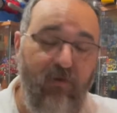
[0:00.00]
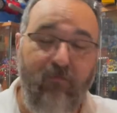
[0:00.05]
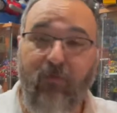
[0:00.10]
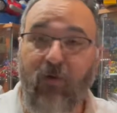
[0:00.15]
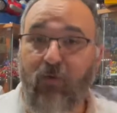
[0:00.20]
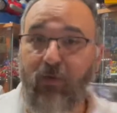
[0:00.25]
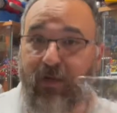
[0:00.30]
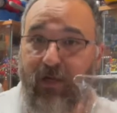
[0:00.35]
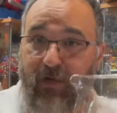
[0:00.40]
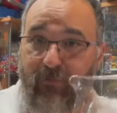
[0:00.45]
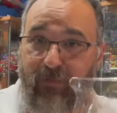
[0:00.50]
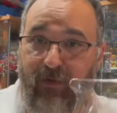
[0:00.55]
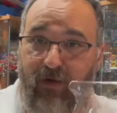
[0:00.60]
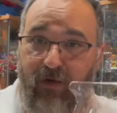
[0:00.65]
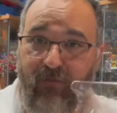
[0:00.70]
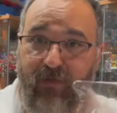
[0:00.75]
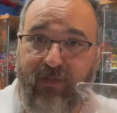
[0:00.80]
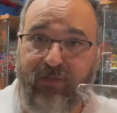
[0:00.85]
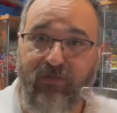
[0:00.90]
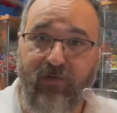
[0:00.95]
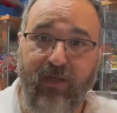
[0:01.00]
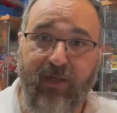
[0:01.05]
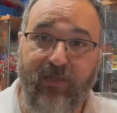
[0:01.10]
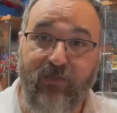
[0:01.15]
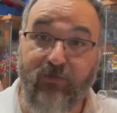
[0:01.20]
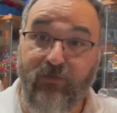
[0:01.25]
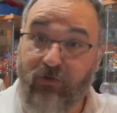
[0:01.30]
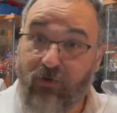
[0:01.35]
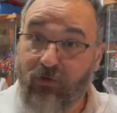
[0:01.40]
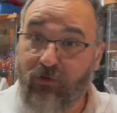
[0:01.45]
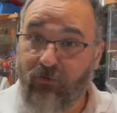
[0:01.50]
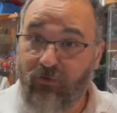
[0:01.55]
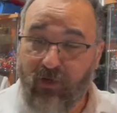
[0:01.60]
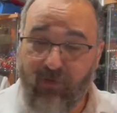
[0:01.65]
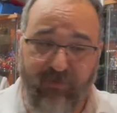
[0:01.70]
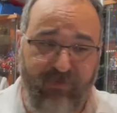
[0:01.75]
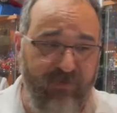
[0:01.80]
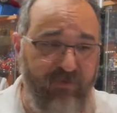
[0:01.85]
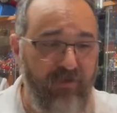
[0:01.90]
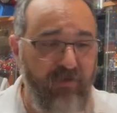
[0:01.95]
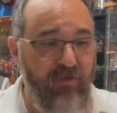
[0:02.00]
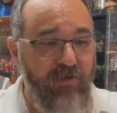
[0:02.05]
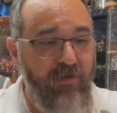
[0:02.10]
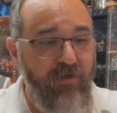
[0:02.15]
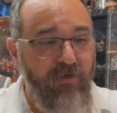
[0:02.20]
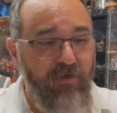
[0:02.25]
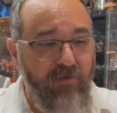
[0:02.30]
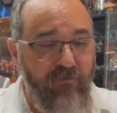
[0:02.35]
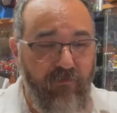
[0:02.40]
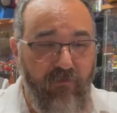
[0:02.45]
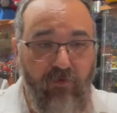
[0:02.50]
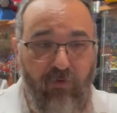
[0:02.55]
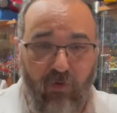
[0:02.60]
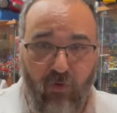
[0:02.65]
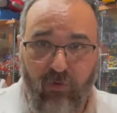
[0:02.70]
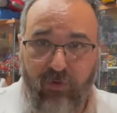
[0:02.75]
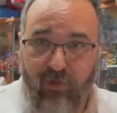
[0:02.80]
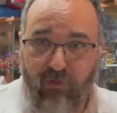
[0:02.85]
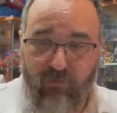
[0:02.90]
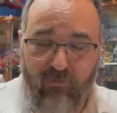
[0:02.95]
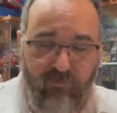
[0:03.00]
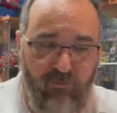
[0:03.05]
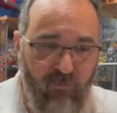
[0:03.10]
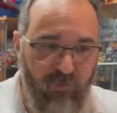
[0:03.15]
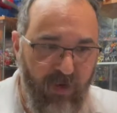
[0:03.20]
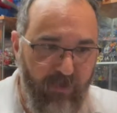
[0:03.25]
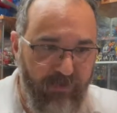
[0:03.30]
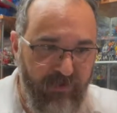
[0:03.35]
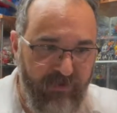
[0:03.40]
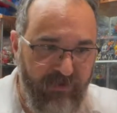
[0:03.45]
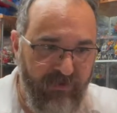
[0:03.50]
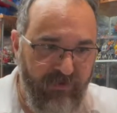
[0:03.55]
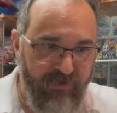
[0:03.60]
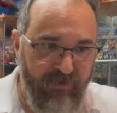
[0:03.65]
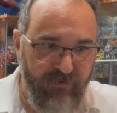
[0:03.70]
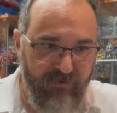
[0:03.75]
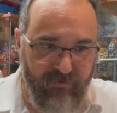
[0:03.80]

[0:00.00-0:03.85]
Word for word: But we got a pair of extra hands for our grips for holding weapons.